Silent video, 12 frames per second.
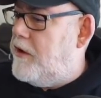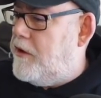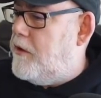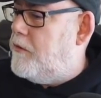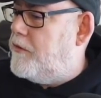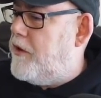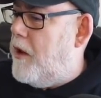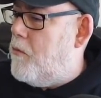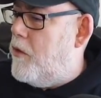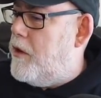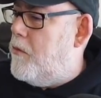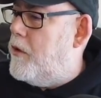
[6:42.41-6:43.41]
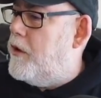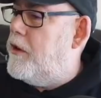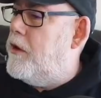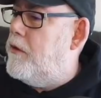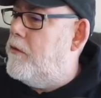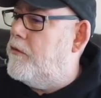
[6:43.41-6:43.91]
You set what you want to
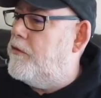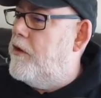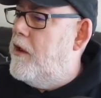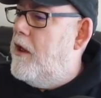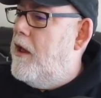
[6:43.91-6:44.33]
use.